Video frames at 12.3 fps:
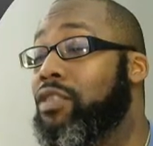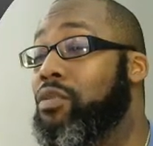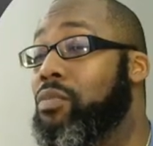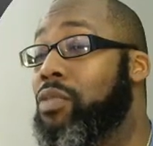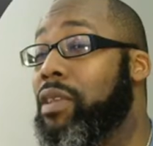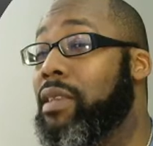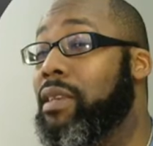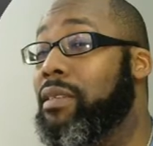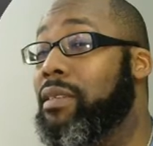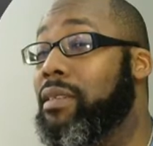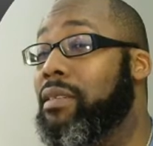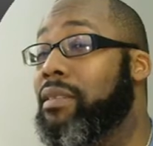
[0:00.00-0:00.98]
It's your boy
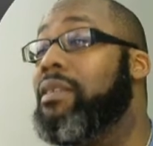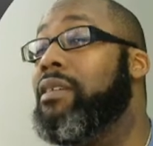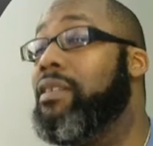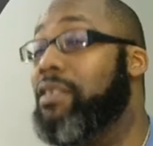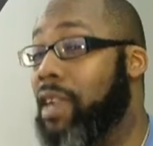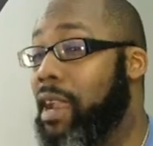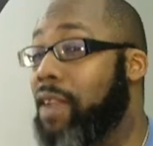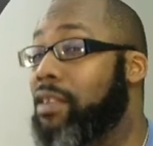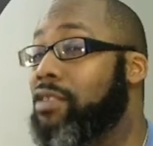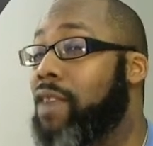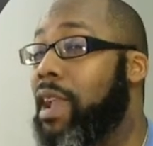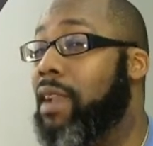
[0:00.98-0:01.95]
Theziz. Check out
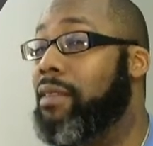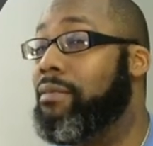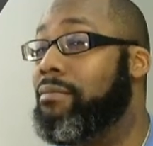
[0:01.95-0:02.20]
the track.